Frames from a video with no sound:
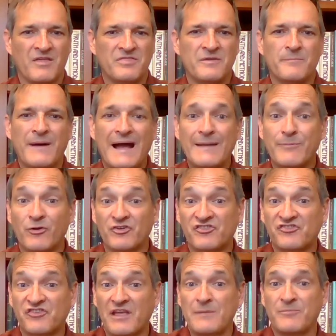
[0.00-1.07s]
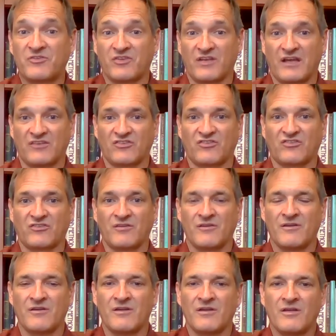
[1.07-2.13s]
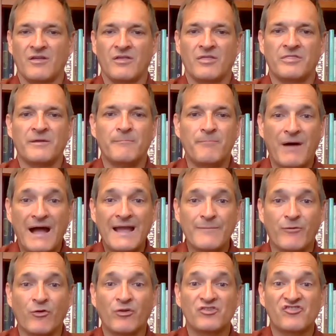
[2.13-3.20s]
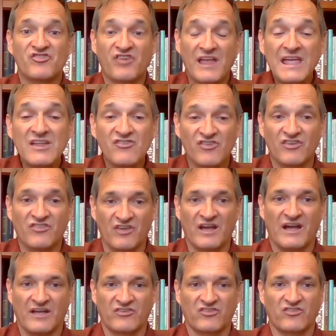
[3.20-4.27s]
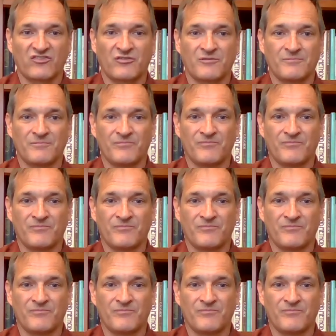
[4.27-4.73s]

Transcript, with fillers: The Bible shapes us. The Bible changes us.